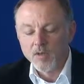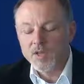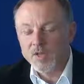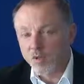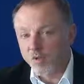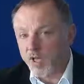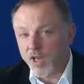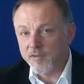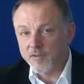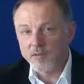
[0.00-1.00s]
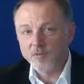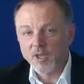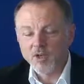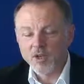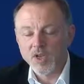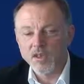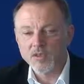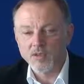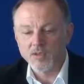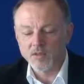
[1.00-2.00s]
These don't have to be
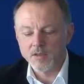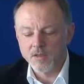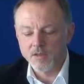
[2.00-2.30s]
located